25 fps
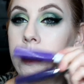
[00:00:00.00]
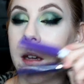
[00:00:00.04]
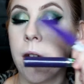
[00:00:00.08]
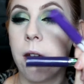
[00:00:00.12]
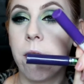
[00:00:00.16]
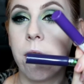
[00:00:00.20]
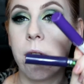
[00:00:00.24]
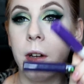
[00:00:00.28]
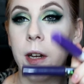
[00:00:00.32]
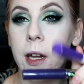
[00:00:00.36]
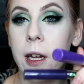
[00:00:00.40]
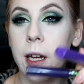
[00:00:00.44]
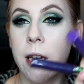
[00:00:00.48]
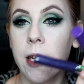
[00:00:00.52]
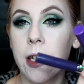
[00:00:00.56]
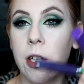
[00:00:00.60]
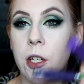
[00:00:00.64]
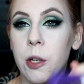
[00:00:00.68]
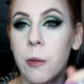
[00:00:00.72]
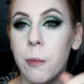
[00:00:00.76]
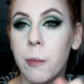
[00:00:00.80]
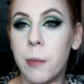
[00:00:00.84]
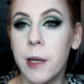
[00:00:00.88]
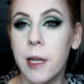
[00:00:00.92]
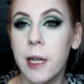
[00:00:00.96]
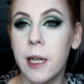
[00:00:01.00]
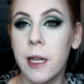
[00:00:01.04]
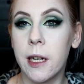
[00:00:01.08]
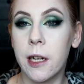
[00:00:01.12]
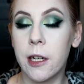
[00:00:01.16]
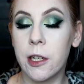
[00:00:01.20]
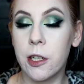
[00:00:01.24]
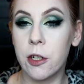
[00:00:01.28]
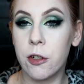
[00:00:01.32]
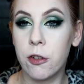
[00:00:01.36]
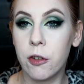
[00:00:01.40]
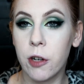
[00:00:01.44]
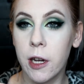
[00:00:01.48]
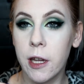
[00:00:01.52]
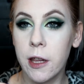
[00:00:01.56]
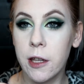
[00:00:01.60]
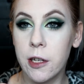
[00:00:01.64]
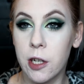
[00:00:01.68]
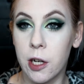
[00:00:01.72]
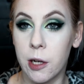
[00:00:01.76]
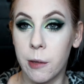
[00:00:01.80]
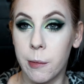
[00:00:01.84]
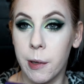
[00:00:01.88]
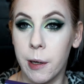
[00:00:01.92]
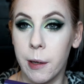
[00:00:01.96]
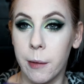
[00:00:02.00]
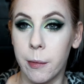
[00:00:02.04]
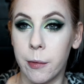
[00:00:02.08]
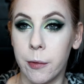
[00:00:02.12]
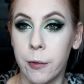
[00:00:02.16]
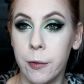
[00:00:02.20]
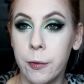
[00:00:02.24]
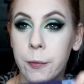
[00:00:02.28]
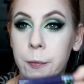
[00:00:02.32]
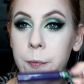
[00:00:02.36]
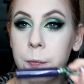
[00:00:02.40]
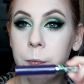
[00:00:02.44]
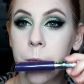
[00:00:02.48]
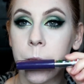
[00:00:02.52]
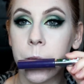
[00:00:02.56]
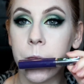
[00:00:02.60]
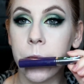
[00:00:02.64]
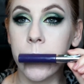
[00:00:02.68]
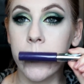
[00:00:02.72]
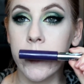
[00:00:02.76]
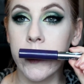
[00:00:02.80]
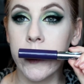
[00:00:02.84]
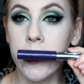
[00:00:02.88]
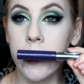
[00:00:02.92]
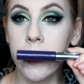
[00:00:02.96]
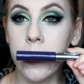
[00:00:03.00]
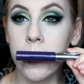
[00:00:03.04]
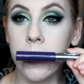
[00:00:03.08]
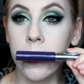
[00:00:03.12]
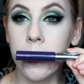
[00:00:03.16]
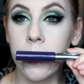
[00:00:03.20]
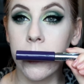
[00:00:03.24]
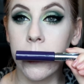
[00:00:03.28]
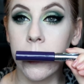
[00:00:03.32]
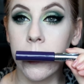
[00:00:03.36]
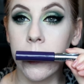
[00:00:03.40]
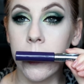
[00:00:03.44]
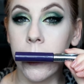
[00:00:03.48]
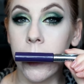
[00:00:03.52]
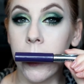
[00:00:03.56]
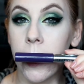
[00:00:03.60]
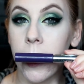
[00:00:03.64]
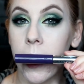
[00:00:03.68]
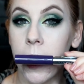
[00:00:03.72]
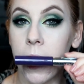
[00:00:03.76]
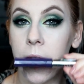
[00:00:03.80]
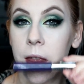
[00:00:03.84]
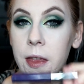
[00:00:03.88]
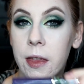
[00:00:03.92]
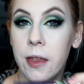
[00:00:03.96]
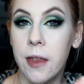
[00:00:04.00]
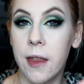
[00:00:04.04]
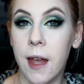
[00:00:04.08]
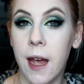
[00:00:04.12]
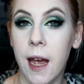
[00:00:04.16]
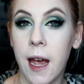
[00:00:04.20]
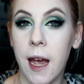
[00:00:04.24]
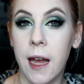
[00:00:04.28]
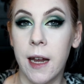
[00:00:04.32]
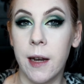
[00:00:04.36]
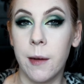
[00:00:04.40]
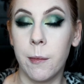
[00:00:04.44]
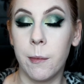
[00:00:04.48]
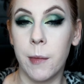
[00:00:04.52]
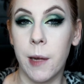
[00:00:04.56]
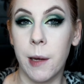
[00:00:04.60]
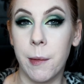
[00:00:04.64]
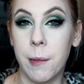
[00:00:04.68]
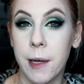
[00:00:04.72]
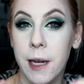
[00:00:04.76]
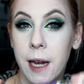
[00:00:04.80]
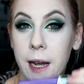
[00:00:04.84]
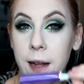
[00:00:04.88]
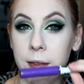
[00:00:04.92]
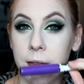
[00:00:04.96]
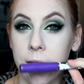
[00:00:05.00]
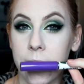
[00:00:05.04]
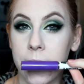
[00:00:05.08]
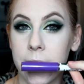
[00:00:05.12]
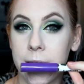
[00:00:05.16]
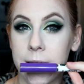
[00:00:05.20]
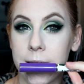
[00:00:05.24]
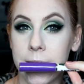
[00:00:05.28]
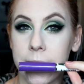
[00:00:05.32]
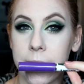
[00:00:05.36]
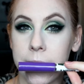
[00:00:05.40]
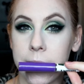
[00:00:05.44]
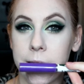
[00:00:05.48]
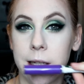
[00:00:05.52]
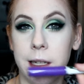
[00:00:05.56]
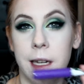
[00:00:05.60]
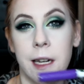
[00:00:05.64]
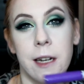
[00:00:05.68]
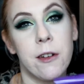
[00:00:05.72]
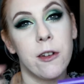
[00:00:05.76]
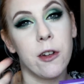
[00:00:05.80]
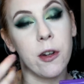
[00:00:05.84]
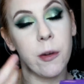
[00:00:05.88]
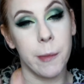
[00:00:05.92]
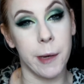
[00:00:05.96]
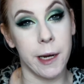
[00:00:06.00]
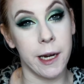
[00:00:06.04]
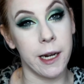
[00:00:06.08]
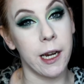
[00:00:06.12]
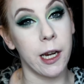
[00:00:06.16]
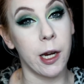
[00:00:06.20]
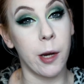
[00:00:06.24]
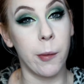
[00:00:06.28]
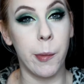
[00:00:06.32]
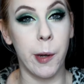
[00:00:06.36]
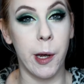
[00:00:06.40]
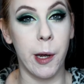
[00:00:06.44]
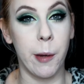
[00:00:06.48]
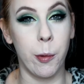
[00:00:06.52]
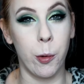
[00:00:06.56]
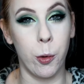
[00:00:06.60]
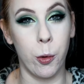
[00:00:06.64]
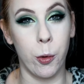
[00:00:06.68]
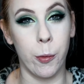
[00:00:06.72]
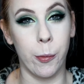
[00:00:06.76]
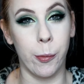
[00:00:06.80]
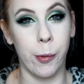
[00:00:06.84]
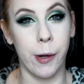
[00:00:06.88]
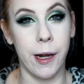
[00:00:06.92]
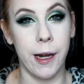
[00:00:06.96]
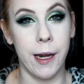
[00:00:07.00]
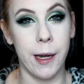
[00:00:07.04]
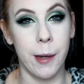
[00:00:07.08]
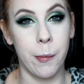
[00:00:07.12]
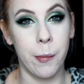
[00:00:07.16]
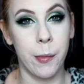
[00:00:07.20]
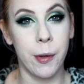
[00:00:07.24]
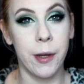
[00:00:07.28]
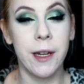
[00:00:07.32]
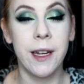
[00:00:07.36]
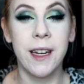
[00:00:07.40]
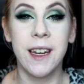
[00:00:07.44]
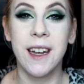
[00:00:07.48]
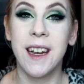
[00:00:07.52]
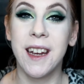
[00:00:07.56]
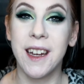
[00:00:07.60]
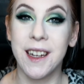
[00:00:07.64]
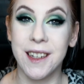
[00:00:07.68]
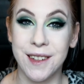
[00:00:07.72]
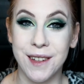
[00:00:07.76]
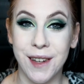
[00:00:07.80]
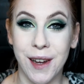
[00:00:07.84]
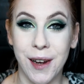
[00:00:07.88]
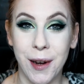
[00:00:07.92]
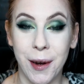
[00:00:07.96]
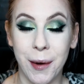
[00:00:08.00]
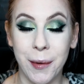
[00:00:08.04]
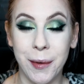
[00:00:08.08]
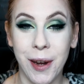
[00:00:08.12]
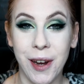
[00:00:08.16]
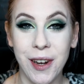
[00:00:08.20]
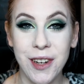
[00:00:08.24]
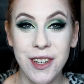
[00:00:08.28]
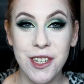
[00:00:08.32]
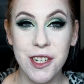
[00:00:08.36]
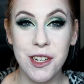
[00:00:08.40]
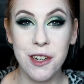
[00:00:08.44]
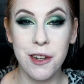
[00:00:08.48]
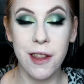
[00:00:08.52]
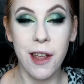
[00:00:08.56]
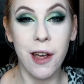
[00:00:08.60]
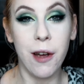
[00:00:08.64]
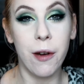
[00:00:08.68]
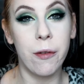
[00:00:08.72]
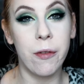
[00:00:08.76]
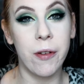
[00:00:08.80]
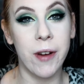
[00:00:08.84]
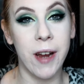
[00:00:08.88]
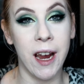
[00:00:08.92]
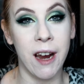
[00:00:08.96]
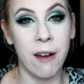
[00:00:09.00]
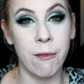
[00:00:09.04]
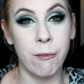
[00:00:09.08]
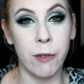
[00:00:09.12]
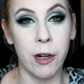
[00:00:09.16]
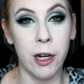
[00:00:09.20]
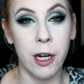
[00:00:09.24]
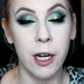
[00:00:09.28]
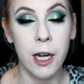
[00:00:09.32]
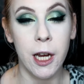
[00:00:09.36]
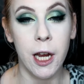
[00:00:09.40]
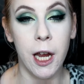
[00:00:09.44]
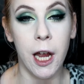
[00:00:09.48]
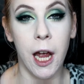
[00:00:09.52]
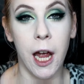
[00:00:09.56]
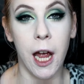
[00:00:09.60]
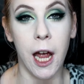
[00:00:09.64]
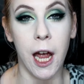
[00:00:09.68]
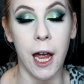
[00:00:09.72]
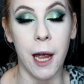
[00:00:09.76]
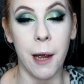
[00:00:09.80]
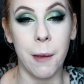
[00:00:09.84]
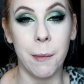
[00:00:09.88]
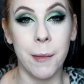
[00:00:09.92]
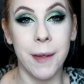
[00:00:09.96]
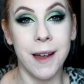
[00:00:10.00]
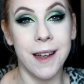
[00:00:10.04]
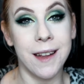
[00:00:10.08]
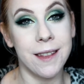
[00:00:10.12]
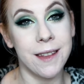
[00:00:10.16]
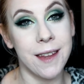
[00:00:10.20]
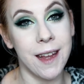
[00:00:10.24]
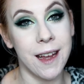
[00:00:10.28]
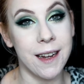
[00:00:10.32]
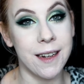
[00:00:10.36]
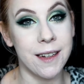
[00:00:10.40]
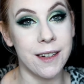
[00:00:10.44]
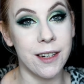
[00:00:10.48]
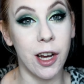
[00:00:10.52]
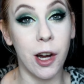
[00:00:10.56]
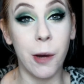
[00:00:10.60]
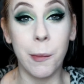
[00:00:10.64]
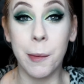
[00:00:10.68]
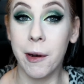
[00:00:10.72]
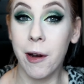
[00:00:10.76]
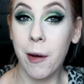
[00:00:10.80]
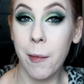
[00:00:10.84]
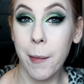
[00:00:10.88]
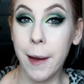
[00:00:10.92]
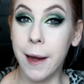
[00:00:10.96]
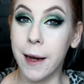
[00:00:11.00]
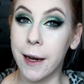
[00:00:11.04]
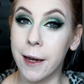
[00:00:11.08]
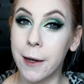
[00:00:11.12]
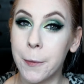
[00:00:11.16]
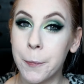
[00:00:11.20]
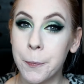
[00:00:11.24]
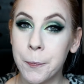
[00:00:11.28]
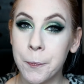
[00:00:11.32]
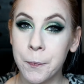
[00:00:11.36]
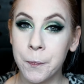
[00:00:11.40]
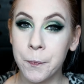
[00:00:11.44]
I feel like it should be, I should try the dark purple and then maybe add this in the center and make like a purple ombre lip. So I'm going to do that off camera and then I'll be right back.